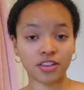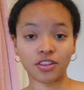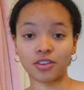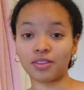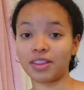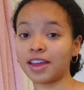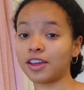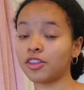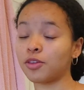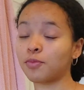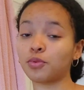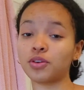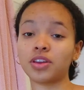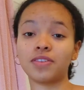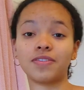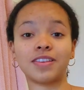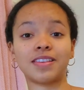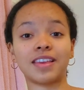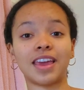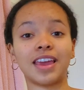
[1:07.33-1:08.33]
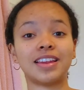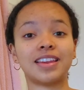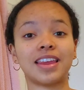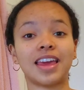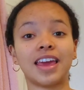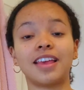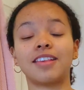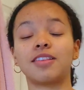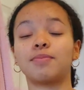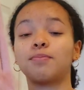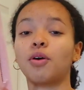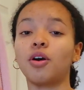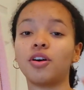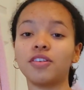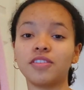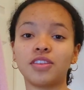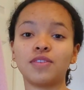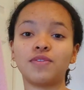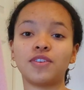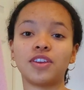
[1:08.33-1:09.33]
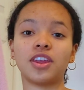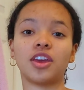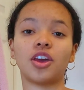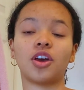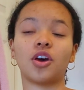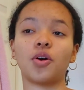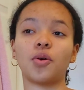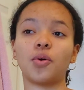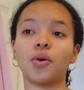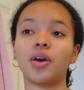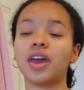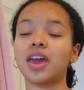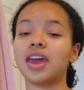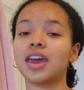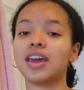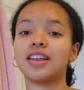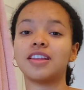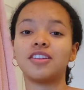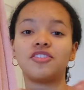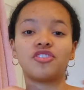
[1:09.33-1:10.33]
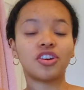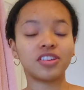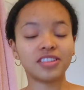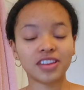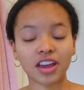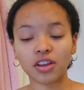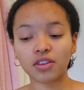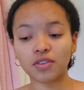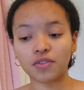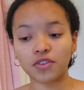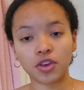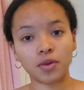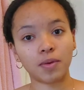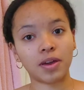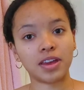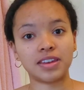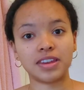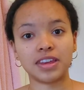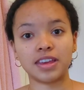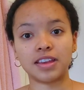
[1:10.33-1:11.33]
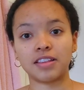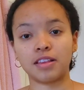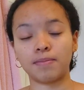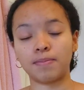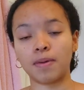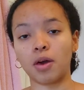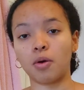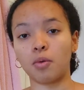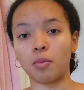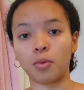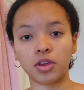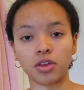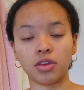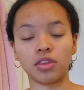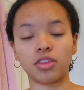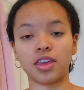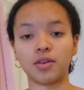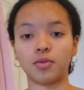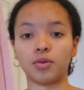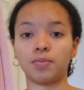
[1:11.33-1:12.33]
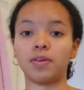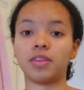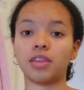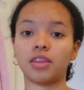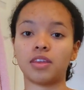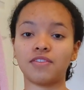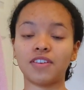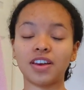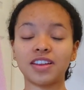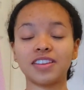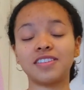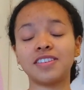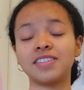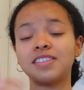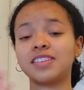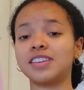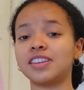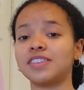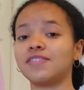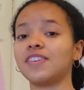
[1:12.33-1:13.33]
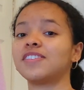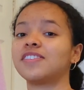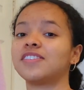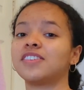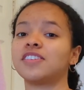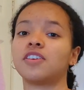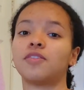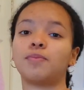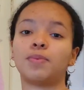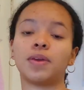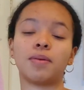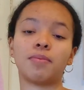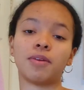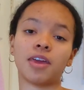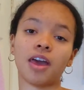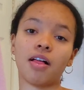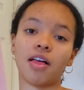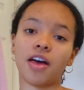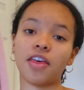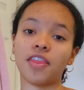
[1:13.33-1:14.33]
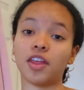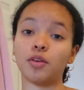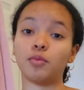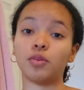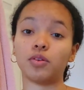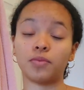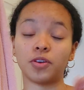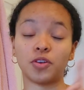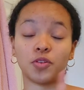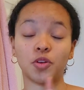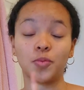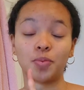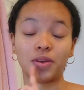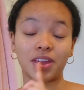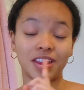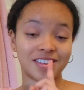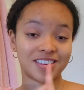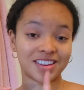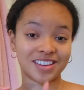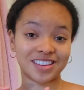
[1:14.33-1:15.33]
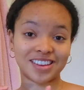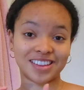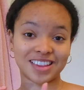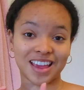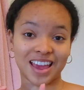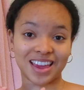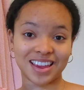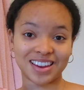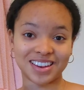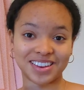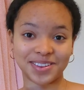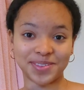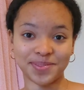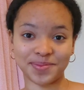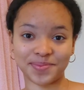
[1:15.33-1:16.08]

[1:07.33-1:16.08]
So like the previous 8 days, pause the video, jot down a few ideas about what you think would be the advantages and disadvantages of PBL, and then we'll regroup in just a second.